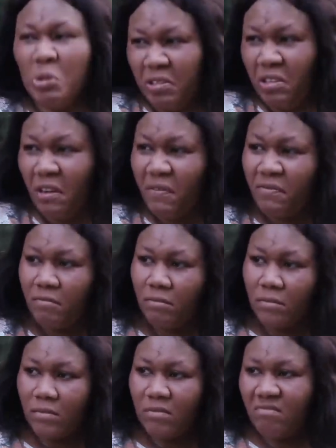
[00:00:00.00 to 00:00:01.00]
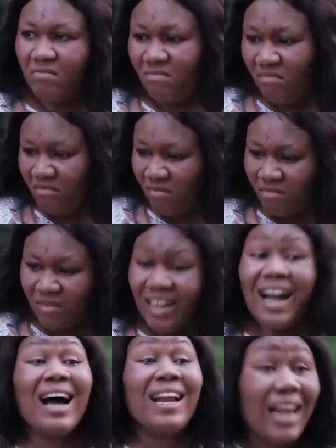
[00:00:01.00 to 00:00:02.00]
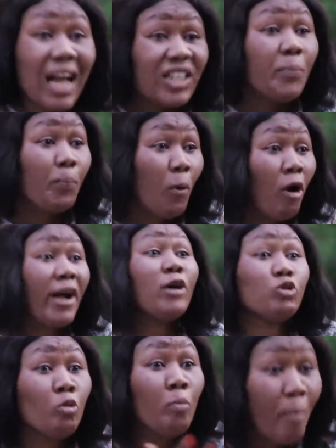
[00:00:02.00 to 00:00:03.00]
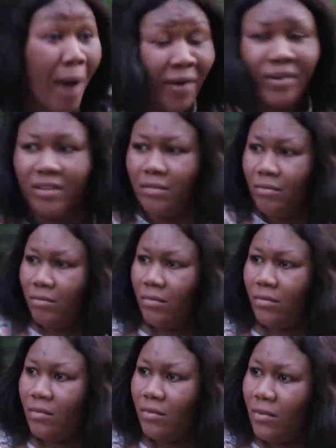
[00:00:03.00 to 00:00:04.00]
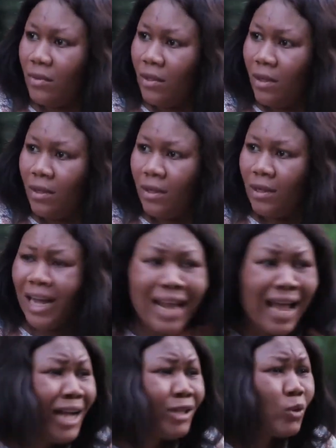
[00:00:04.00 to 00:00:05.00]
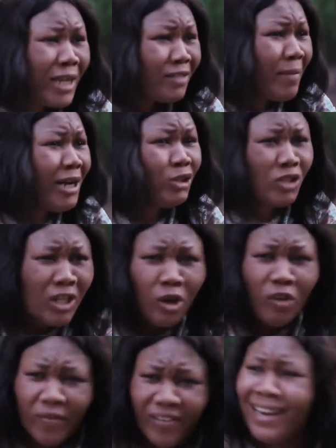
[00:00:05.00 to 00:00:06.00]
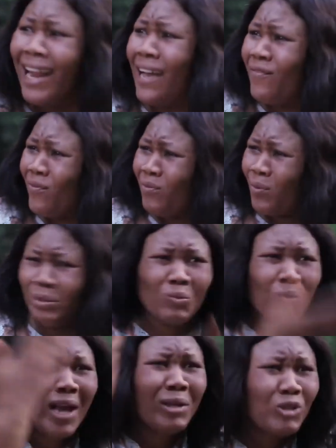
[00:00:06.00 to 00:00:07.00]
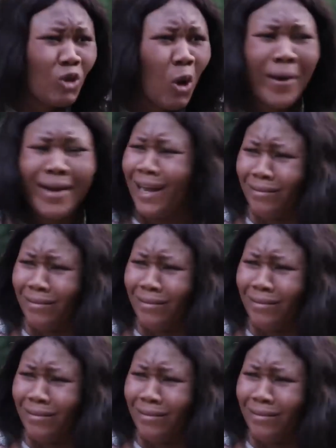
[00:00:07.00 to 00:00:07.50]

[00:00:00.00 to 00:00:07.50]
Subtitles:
listen to yourself. Allow the poor girl to marry. Allow her to get married to the love of her life. Why are you